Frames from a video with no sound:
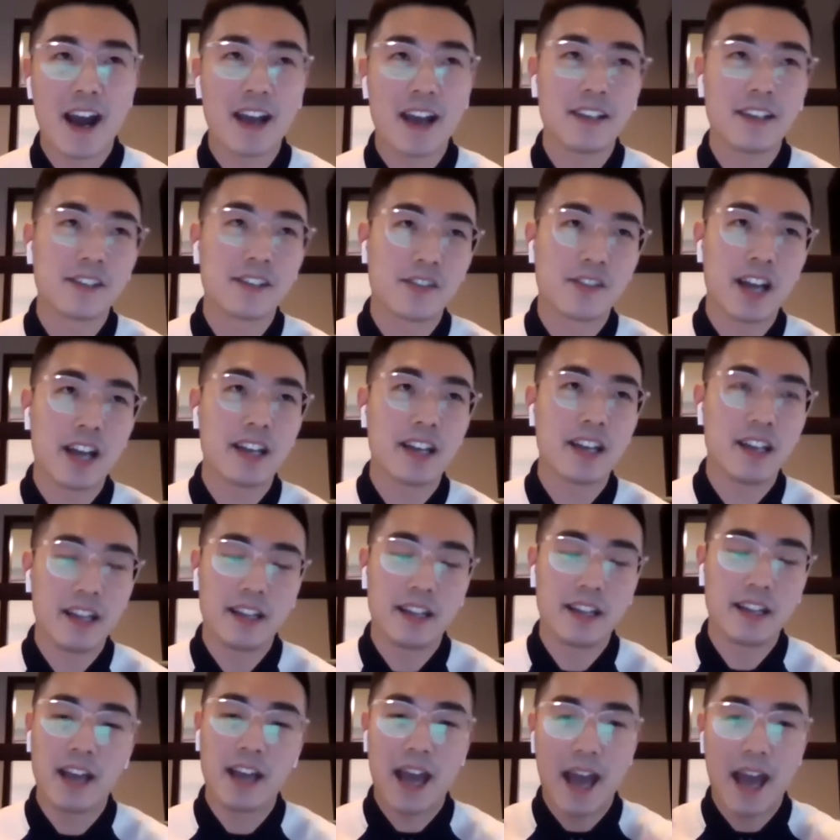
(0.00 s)
I studied
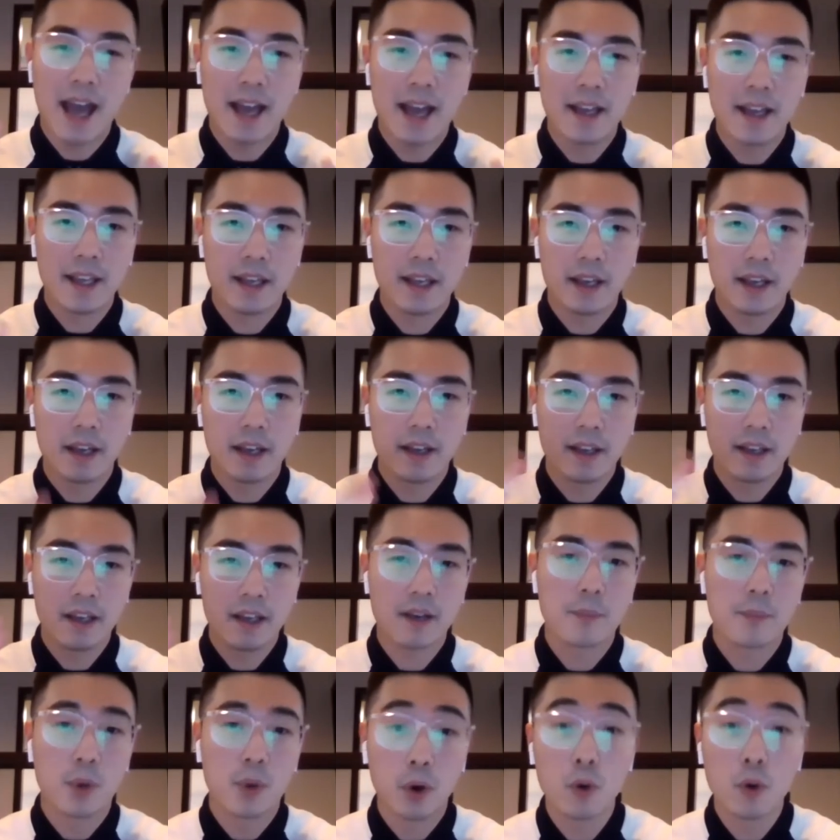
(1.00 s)
in
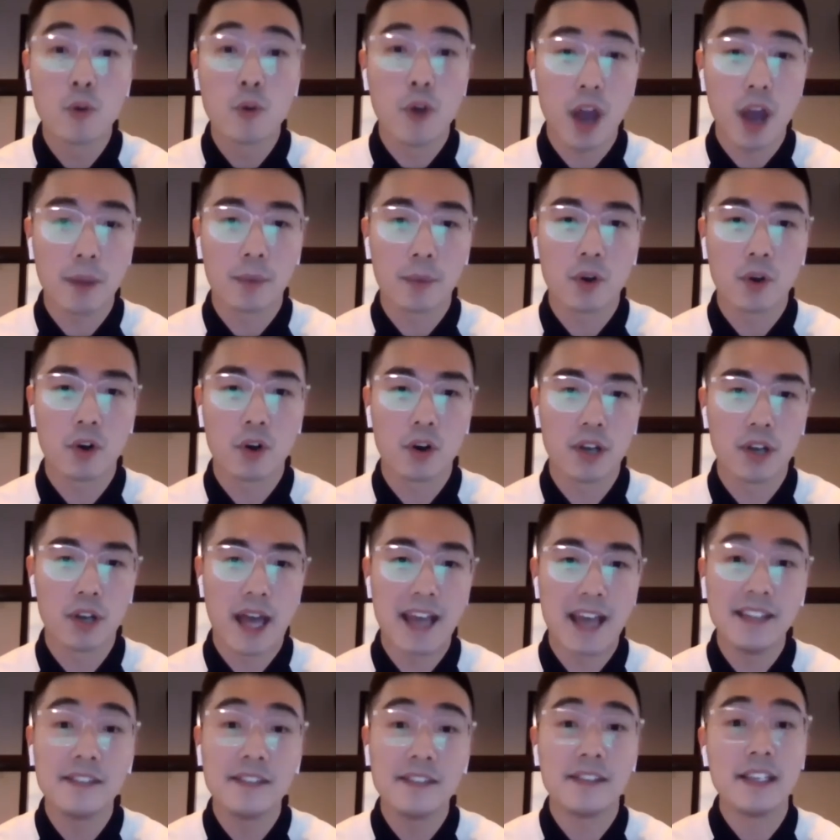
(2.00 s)
a program called
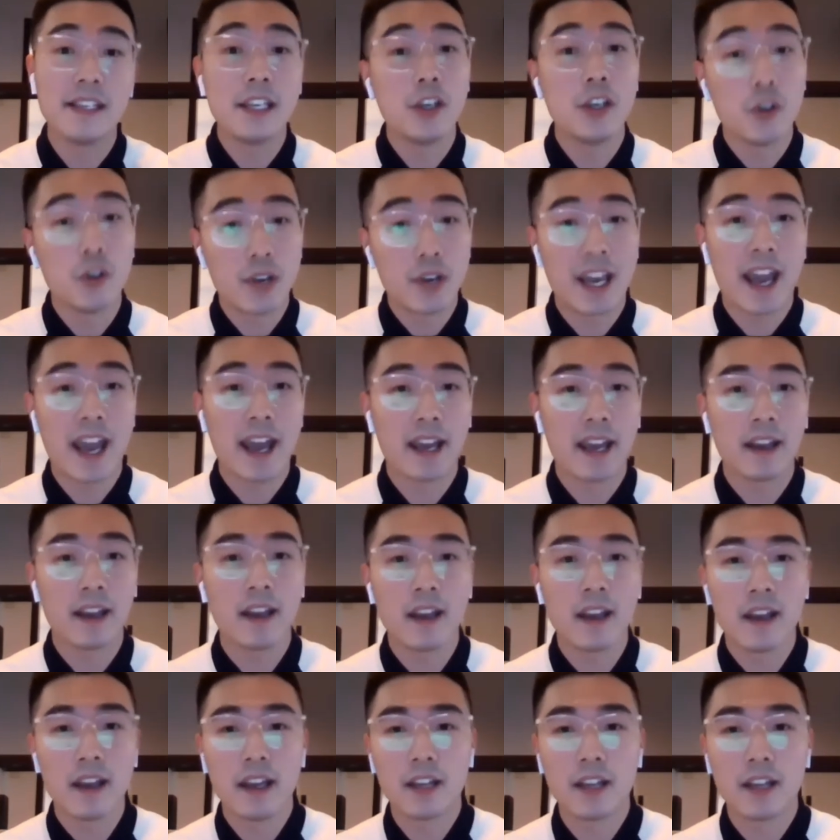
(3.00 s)
NCUK
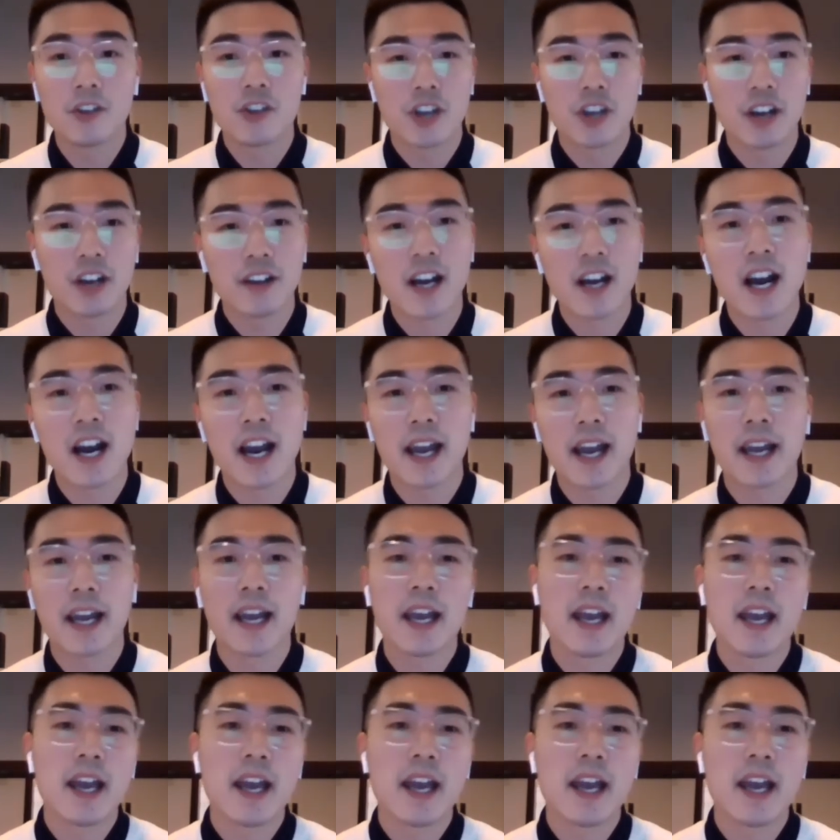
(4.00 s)
in Shanghai.